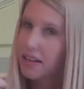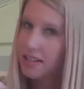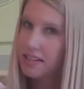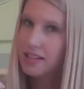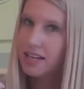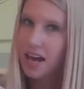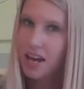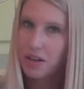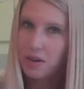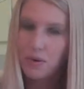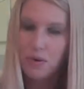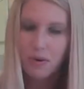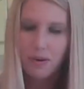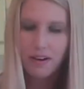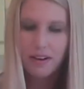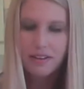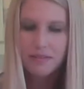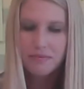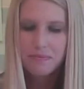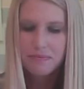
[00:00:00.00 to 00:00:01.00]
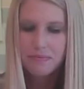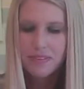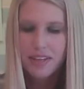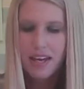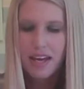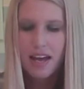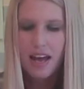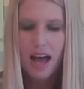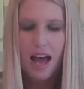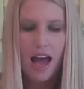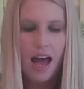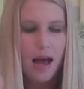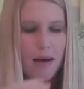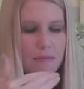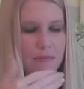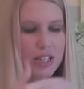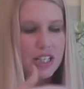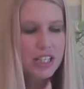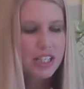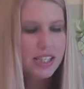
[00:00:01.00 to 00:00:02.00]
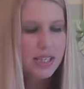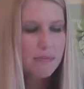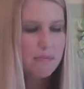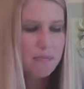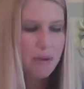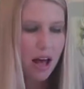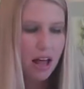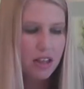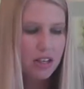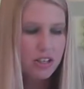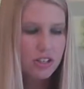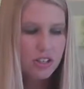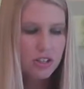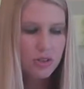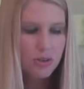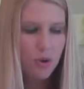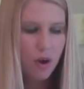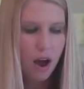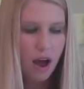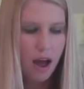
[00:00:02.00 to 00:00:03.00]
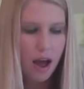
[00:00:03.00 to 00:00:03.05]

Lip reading: It's kind of cool. But just embellish